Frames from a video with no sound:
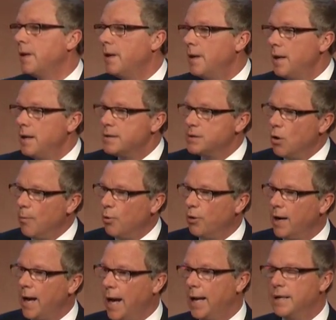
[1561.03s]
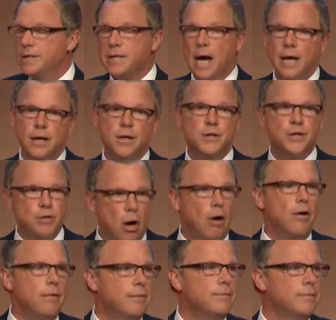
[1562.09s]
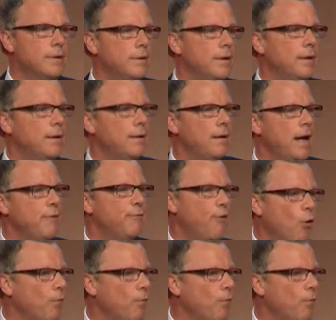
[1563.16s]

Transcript: So Marie-Anne decided to start a folk